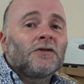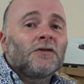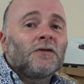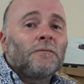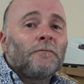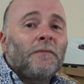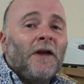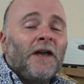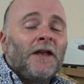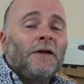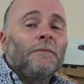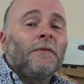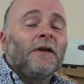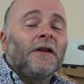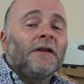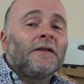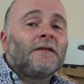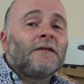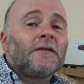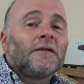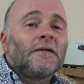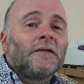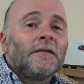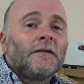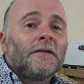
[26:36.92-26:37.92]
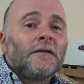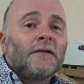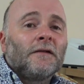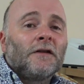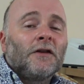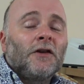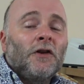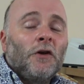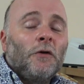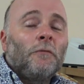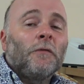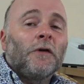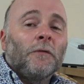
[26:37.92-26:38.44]
babies,
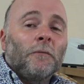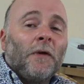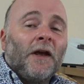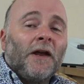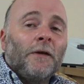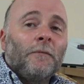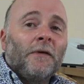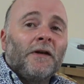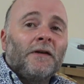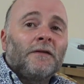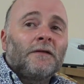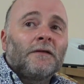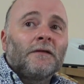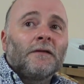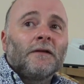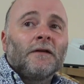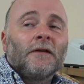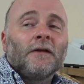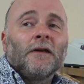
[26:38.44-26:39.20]
human babies.